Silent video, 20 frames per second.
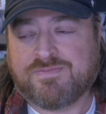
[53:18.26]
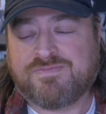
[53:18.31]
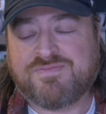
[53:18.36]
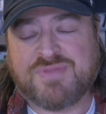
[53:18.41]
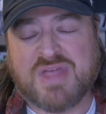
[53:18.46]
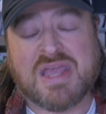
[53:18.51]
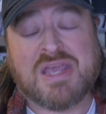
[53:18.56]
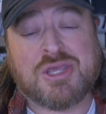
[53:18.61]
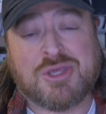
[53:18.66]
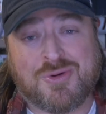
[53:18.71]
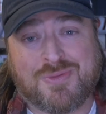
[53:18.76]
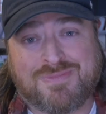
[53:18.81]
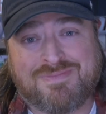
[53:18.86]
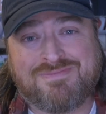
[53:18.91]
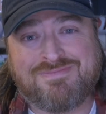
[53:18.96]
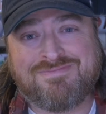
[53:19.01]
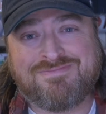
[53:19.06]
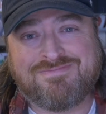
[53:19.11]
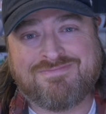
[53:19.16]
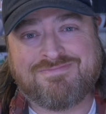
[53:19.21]
thank you.
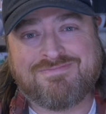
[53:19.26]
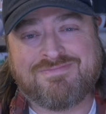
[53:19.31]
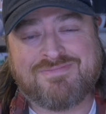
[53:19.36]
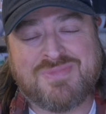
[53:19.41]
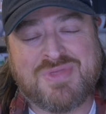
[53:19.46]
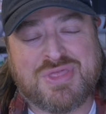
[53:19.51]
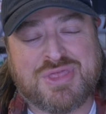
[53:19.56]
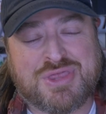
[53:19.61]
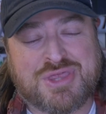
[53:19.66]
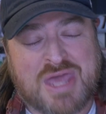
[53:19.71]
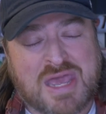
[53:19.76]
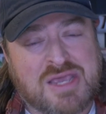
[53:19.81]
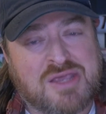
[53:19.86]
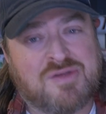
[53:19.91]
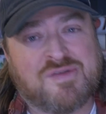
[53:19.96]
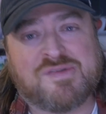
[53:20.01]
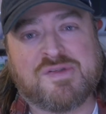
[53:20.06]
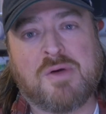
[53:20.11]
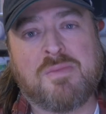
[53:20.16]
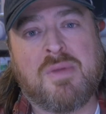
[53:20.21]
Thank
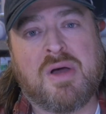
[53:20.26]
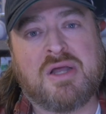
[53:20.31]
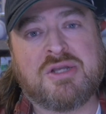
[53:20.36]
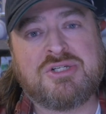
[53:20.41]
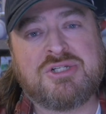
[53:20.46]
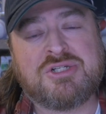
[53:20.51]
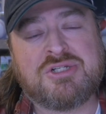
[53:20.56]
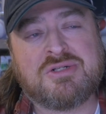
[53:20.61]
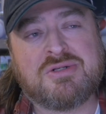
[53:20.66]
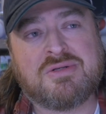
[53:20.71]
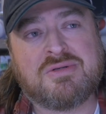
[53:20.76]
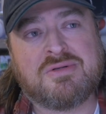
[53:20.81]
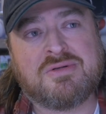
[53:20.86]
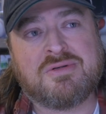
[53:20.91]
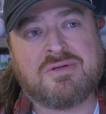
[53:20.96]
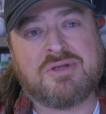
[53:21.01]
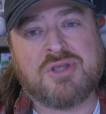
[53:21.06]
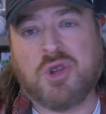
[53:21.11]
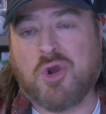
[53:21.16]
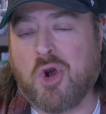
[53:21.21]
you so much.
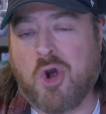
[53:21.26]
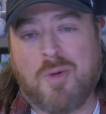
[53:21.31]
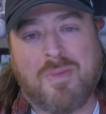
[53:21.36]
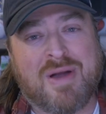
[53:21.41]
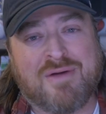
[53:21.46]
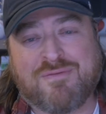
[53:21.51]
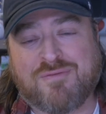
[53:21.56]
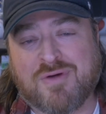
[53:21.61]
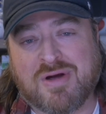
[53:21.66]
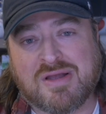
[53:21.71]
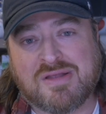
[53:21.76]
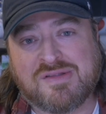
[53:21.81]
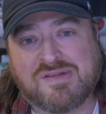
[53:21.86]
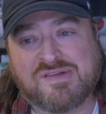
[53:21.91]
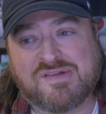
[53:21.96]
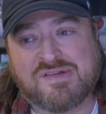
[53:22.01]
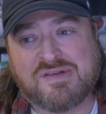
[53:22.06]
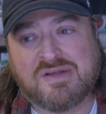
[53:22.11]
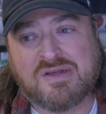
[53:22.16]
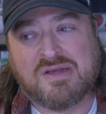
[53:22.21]
You're all my
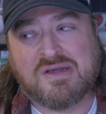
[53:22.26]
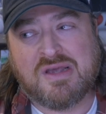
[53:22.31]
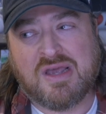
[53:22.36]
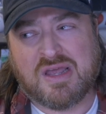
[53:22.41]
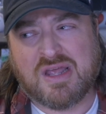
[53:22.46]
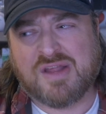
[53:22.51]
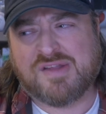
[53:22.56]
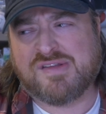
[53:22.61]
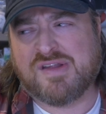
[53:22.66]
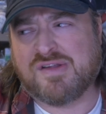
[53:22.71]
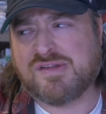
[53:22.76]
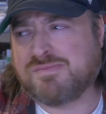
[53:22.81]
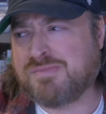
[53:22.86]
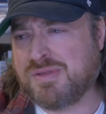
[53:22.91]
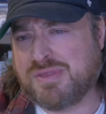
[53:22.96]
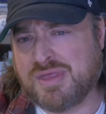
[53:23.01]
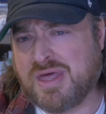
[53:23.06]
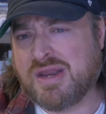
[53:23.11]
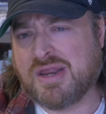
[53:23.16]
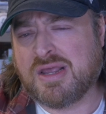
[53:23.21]
friends. And that sounds
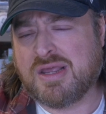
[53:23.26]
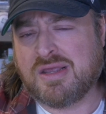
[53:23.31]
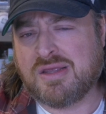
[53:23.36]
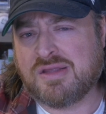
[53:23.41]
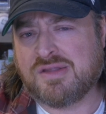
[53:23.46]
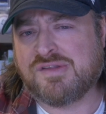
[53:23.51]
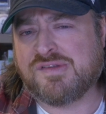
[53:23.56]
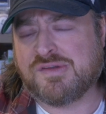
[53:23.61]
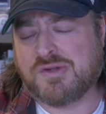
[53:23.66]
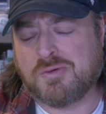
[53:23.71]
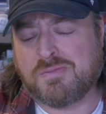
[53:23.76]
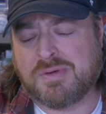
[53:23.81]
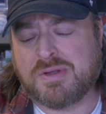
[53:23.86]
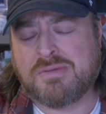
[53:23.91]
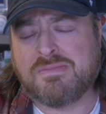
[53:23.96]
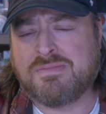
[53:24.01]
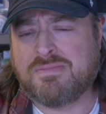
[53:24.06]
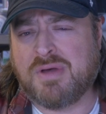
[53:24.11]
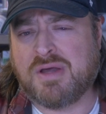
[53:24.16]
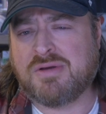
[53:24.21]
pathetic and
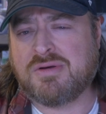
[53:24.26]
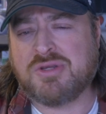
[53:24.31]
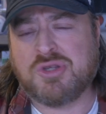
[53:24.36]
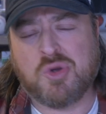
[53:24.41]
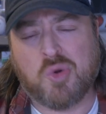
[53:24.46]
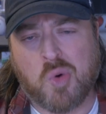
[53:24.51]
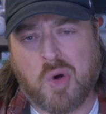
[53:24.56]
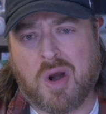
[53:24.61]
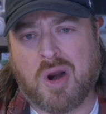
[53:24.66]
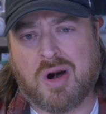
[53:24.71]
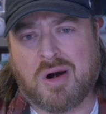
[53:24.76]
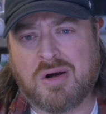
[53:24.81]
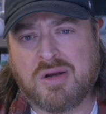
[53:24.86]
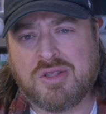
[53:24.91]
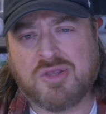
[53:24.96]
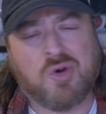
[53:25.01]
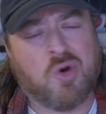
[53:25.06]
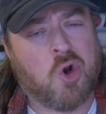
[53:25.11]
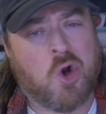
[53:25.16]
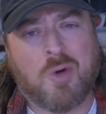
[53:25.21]
stupid, but you are.
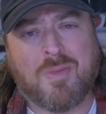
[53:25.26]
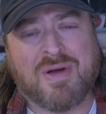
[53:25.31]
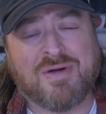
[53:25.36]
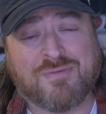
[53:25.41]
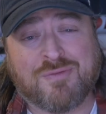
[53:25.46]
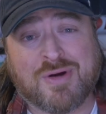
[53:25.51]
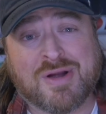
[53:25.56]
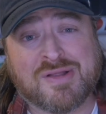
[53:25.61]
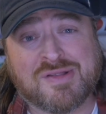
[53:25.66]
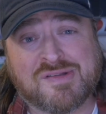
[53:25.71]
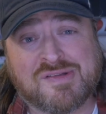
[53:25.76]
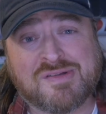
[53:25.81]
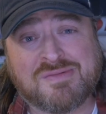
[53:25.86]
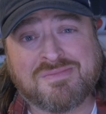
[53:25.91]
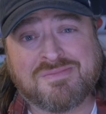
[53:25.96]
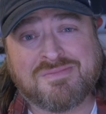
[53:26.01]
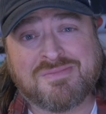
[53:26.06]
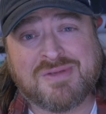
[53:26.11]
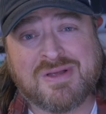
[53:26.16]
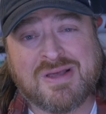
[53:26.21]
You're all my friends.
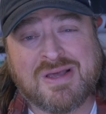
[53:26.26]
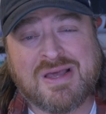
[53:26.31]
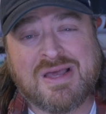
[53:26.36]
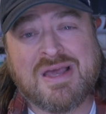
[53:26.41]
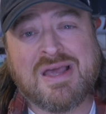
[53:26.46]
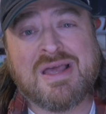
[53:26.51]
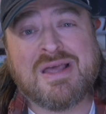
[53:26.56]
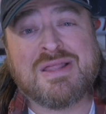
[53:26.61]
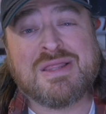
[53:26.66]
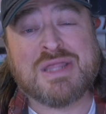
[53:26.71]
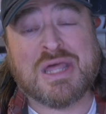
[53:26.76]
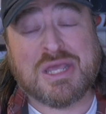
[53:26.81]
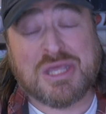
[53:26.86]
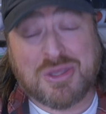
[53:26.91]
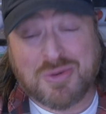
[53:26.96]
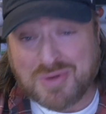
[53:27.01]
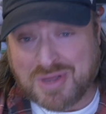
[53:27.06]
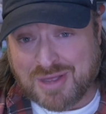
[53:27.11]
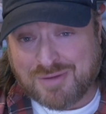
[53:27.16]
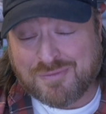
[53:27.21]
Thank
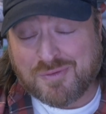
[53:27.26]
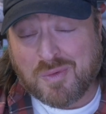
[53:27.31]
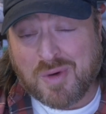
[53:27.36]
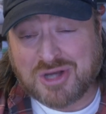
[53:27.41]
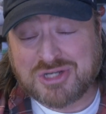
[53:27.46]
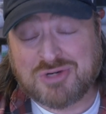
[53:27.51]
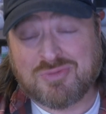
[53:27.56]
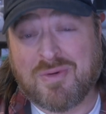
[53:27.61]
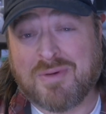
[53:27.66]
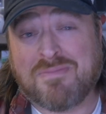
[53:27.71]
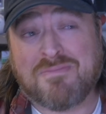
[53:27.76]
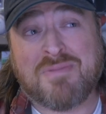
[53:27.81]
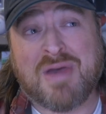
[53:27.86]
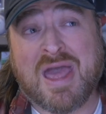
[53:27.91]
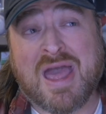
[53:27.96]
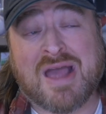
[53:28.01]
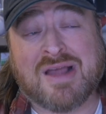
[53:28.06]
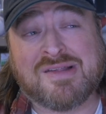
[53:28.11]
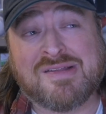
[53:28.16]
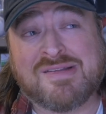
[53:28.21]
you again for watching Ripping
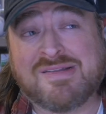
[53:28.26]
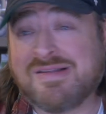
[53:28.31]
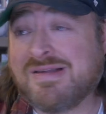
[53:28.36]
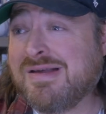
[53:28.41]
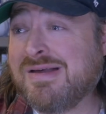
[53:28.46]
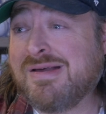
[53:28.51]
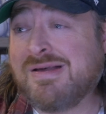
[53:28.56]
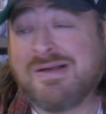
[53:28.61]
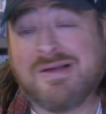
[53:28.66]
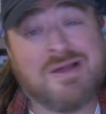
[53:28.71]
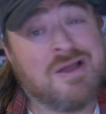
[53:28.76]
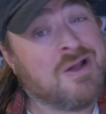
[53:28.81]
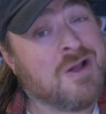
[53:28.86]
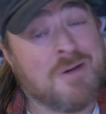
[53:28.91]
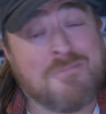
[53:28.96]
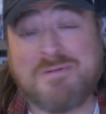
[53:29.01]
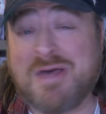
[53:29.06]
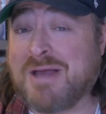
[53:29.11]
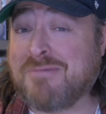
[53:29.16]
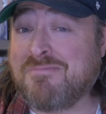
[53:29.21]
Packs.
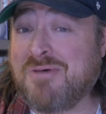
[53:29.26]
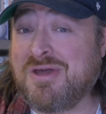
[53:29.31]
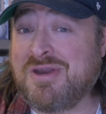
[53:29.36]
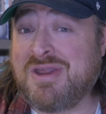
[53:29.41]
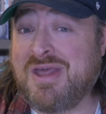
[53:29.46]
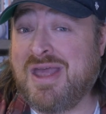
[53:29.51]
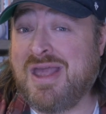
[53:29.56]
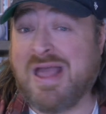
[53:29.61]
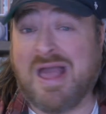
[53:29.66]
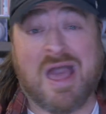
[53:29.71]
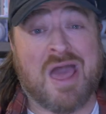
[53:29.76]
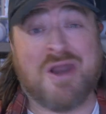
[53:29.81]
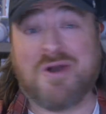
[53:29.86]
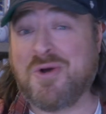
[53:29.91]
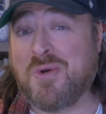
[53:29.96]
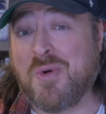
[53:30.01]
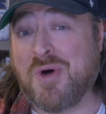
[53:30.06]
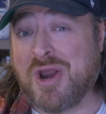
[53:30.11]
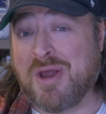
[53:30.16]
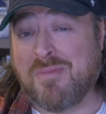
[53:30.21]
Come back Monday. I
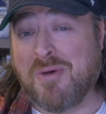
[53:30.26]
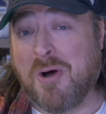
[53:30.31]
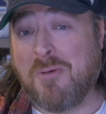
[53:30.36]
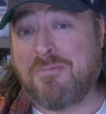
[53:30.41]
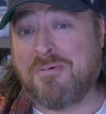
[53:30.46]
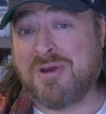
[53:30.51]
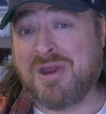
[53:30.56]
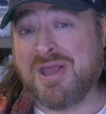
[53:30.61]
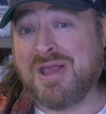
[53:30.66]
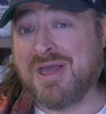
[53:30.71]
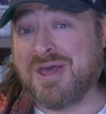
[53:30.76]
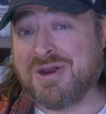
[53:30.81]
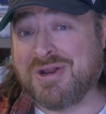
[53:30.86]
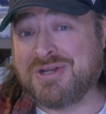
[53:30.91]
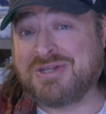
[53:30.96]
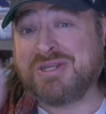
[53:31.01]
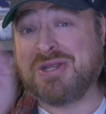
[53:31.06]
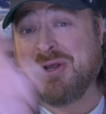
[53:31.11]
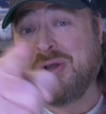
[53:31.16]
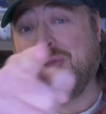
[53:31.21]
don't know what I'm opening. And
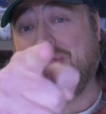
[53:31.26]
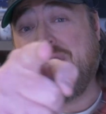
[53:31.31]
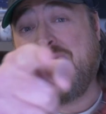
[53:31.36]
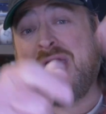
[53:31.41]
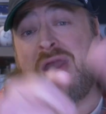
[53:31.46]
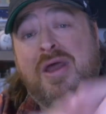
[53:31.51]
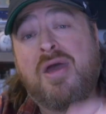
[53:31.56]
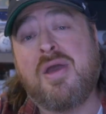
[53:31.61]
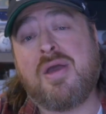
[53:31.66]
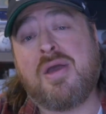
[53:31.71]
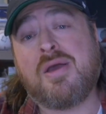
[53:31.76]
until then,